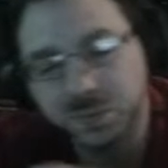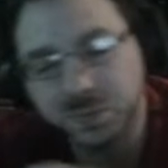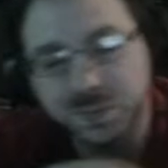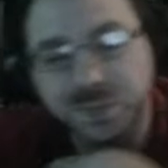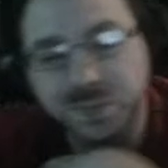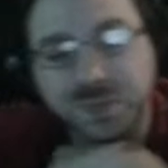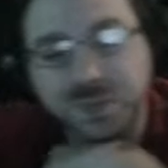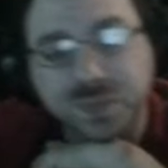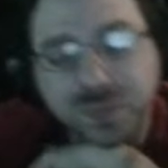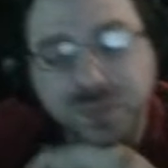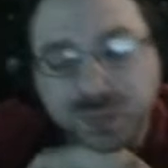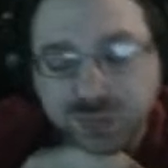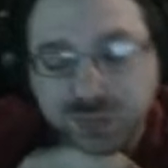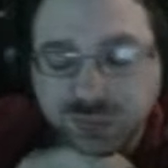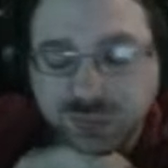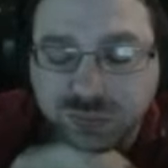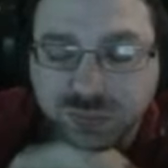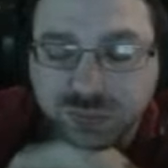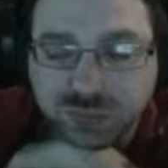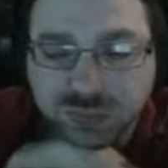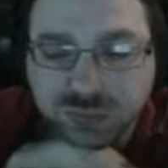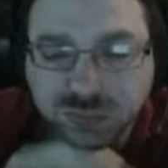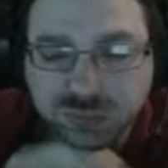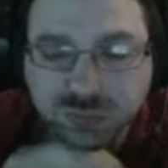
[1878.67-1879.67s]
Okay.
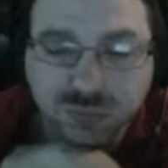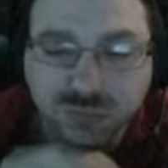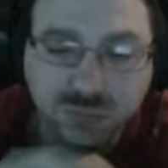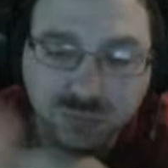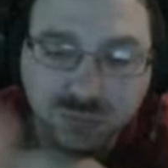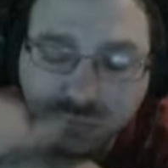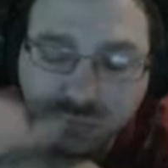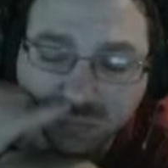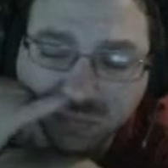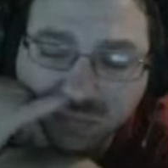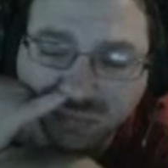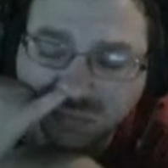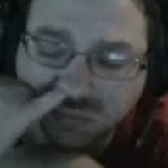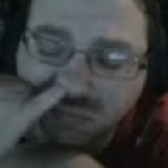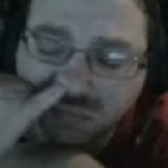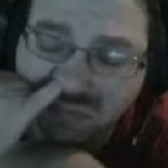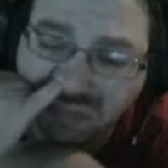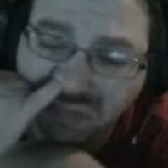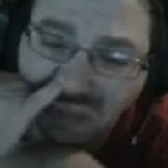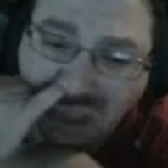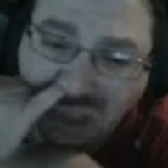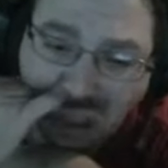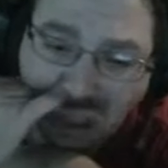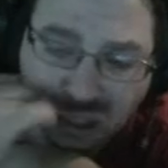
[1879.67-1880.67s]
I'll
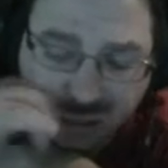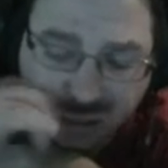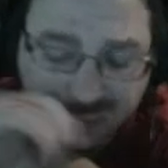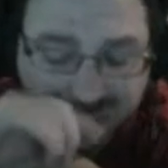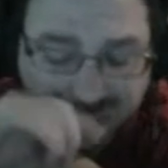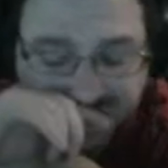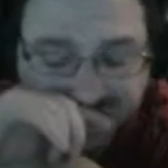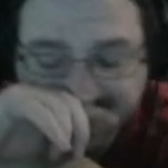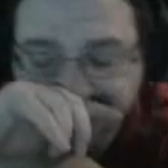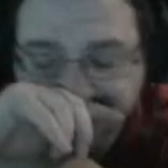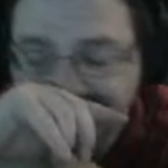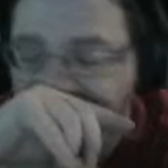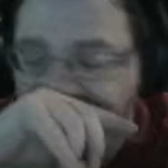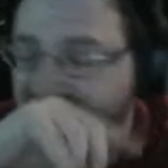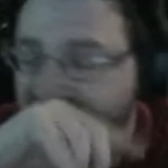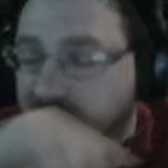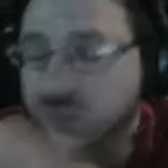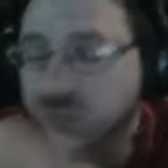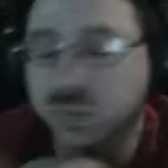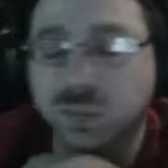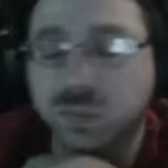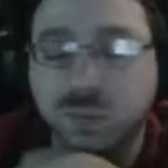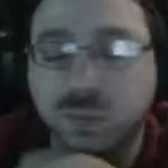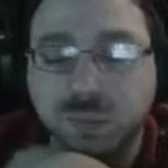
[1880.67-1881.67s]
continue shooting with
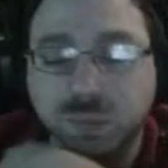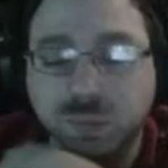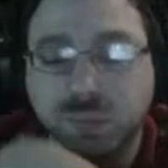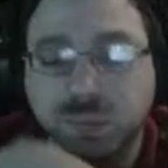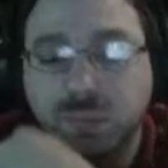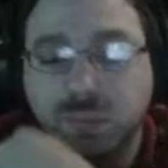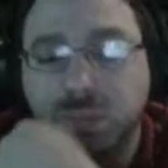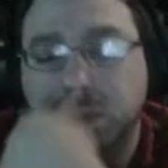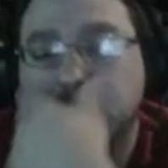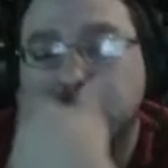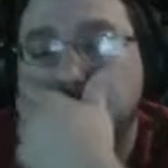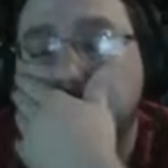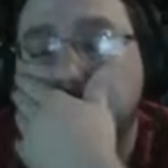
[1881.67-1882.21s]
my assault